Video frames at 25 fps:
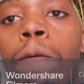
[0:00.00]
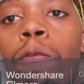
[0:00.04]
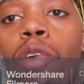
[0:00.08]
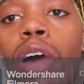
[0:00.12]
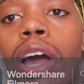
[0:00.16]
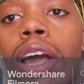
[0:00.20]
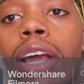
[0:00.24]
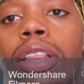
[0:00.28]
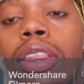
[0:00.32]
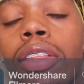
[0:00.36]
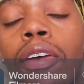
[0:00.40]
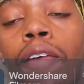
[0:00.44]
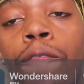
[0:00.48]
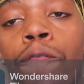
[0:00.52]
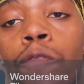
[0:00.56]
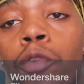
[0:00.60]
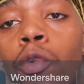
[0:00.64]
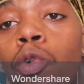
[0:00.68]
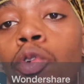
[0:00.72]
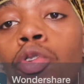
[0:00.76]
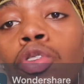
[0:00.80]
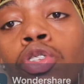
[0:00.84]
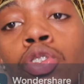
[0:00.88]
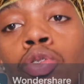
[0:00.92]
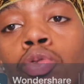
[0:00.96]
right, the
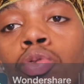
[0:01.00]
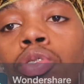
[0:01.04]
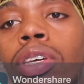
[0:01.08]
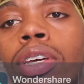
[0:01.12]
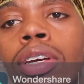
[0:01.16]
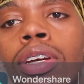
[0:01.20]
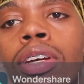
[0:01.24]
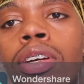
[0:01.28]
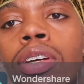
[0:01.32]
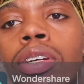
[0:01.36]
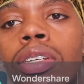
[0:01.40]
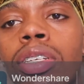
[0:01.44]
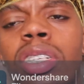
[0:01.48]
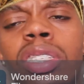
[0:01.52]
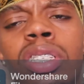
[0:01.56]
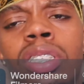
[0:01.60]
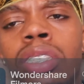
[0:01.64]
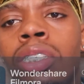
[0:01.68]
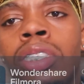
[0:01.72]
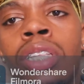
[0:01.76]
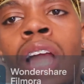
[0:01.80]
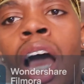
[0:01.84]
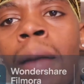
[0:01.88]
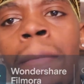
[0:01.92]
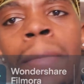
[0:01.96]
full two years. It's
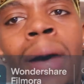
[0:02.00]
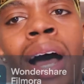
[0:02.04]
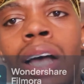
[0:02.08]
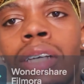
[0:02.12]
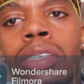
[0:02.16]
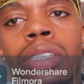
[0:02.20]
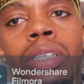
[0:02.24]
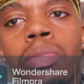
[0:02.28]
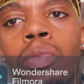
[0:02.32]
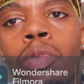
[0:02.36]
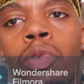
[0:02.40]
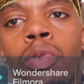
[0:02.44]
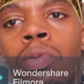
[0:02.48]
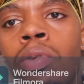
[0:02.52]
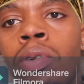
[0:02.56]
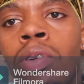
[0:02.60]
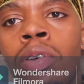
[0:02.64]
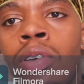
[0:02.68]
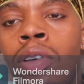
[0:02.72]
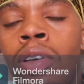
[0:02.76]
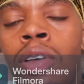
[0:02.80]
just not possible,